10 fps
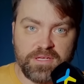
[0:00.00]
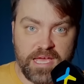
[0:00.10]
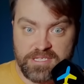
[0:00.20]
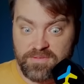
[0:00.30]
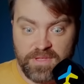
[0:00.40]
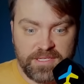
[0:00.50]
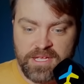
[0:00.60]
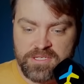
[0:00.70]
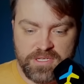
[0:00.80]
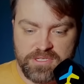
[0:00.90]
Guys, if that
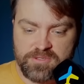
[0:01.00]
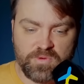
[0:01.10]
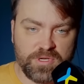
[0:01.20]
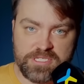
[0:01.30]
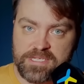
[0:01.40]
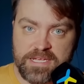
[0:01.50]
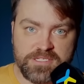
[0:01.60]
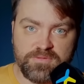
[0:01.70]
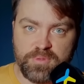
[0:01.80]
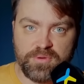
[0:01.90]
continues for
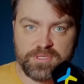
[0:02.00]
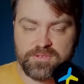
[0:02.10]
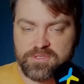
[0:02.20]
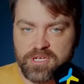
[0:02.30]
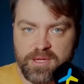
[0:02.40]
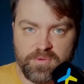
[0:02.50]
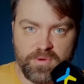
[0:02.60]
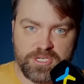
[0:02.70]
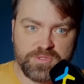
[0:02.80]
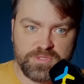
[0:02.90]
extensive period of time,
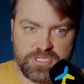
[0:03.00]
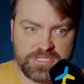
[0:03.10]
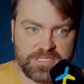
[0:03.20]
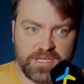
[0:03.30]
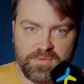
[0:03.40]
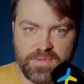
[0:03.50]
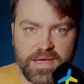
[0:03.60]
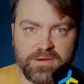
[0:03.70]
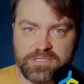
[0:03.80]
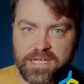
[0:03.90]
Russia would just stay
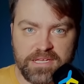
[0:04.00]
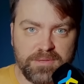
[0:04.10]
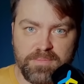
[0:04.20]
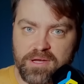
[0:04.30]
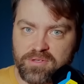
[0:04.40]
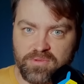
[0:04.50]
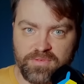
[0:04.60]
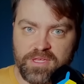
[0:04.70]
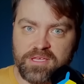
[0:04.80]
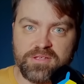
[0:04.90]
without any battle
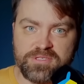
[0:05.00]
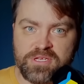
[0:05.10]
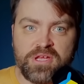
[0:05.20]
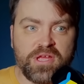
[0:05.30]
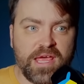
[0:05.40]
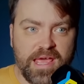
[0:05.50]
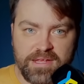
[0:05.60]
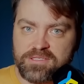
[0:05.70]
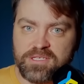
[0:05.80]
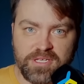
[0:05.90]
vehicles
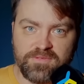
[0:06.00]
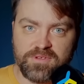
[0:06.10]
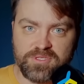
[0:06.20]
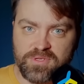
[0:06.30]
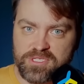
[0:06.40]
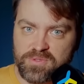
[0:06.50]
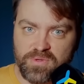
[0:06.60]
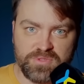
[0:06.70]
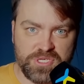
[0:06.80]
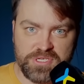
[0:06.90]
and infantry
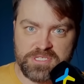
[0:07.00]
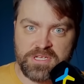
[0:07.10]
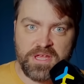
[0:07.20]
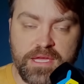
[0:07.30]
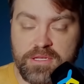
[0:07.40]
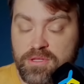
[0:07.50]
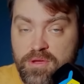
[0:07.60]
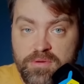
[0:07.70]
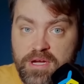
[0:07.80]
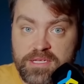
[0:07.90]
soldiers. And you
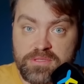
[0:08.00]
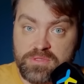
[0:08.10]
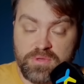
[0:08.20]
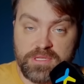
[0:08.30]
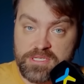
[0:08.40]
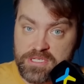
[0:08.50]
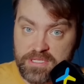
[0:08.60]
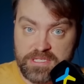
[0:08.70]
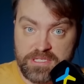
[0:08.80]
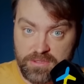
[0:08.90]
know, I don't really see
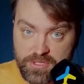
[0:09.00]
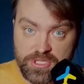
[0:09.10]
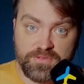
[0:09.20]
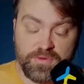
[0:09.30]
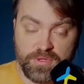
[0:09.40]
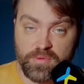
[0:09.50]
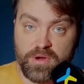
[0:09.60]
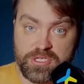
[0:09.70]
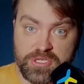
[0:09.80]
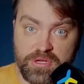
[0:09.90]
the solution for the
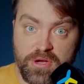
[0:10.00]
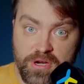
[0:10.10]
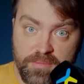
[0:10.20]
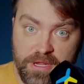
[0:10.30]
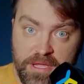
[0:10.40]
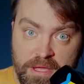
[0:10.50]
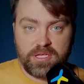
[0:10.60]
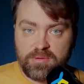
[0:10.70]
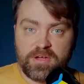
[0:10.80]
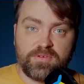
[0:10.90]
Russian army. And
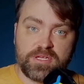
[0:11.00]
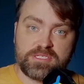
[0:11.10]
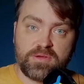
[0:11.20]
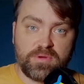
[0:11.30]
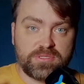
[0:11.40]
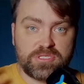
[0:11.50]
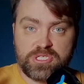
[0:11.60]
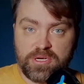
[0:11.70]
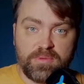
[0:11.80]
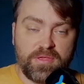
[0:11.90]
here, my friends, I want to
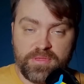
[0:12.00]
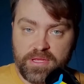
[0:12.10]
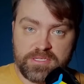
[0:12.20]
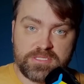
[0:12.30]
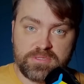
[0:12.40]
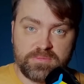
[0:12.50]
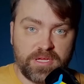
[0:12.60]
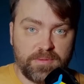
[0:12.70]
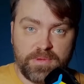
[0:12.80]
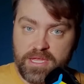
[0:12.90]
share my thanks to
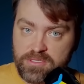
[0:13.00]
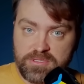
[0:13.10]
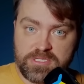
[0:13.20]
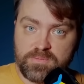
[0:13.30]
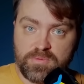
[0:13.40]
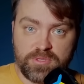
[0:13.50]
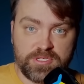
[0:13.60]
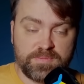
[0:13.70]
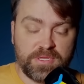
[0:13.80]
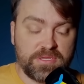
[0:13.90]
my Patreon
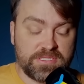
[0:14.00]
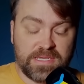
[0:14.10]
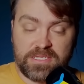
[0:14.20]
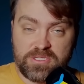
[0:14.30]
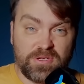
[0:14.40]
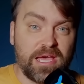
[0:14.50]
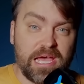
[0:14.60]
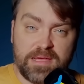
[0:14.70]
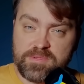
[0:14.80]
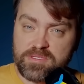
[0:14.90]
supporters because they do
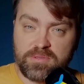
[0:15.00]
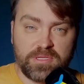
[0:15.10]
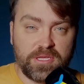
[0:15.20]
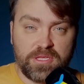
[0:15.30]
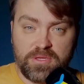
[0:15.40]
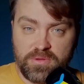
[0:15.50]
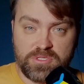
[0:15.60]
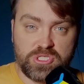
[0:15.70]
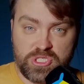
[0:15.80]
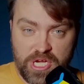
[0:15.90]
absolutely
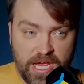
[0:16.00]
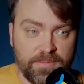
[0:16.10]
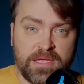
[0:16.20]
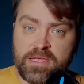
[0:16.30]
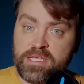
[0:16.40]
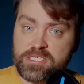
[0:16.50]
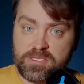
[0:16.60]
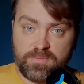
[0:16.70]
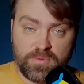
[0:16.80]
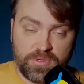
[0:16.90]
huge job
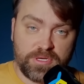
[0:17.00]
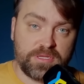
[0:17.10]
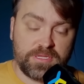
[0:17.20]
supporting